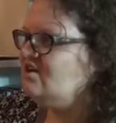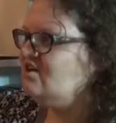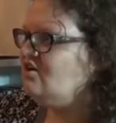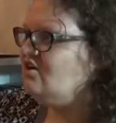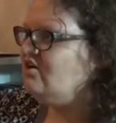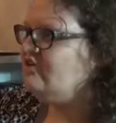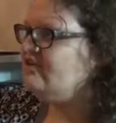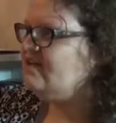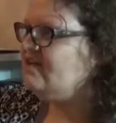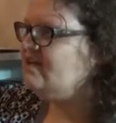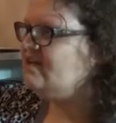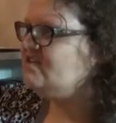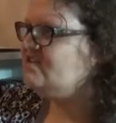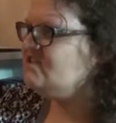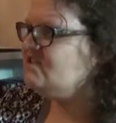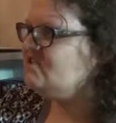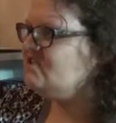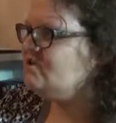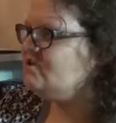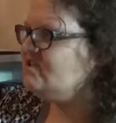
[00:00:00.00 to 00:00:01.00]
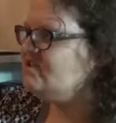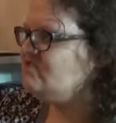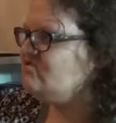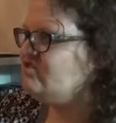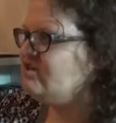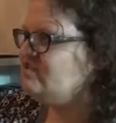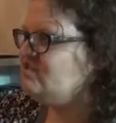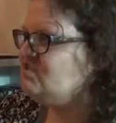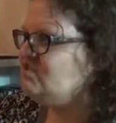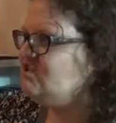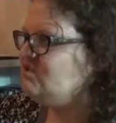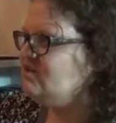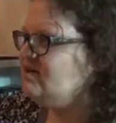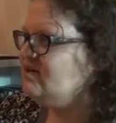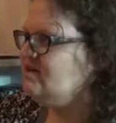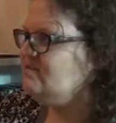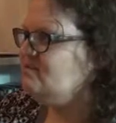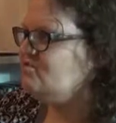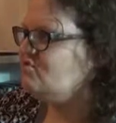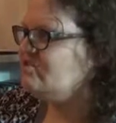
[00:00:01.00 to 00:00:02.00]
All they need to do is rescue
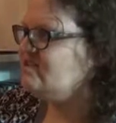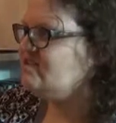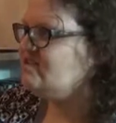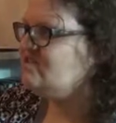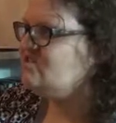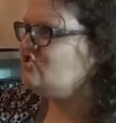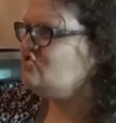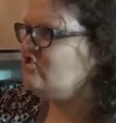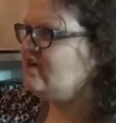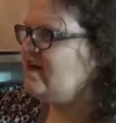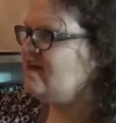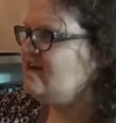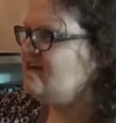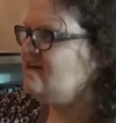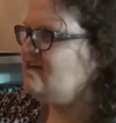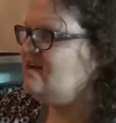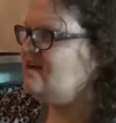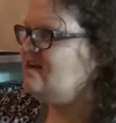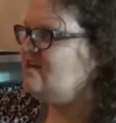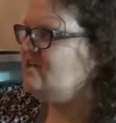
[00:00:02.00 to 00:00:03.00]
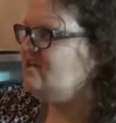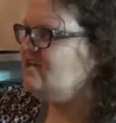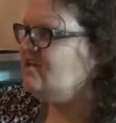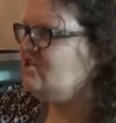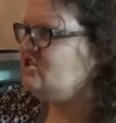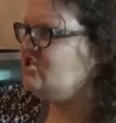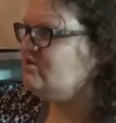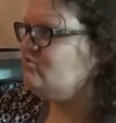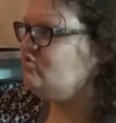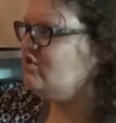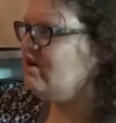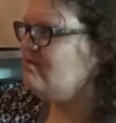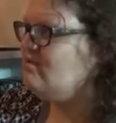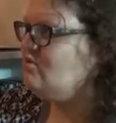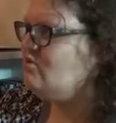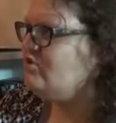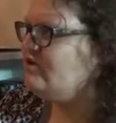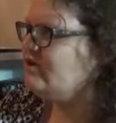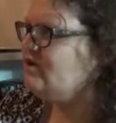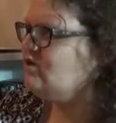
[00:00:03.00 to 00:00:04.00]
an imprisoned dragon and unleash a
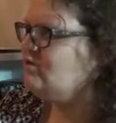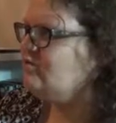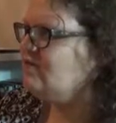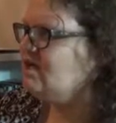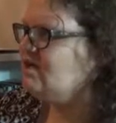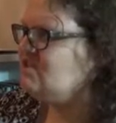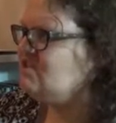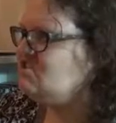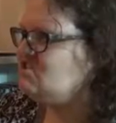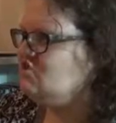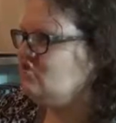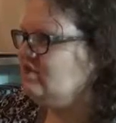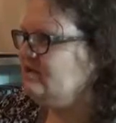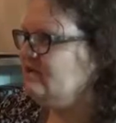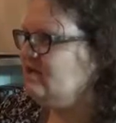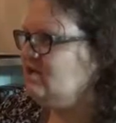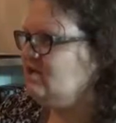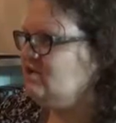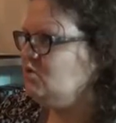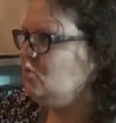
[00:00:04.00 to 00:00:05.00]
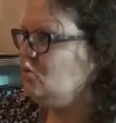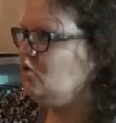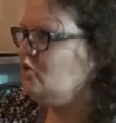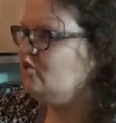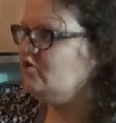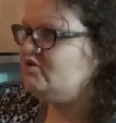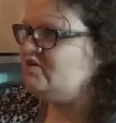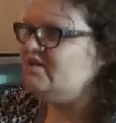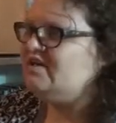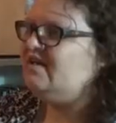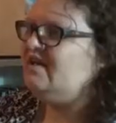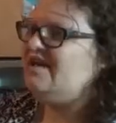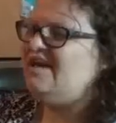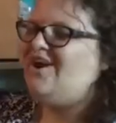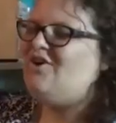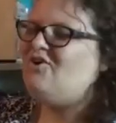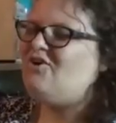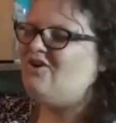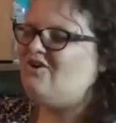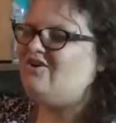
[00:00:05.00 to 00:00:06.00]
primordial monster upon the world.
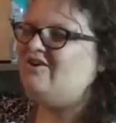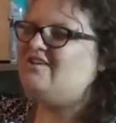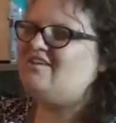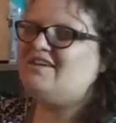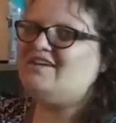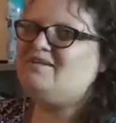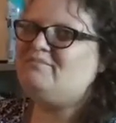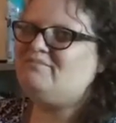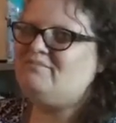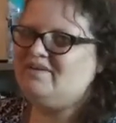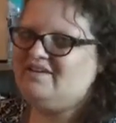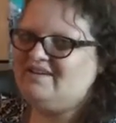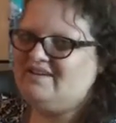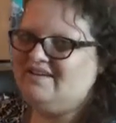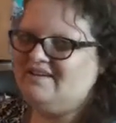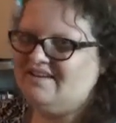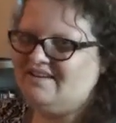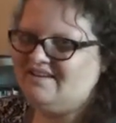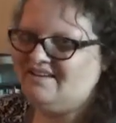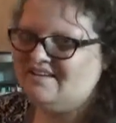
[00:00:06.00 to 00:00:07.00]
How hard can it be?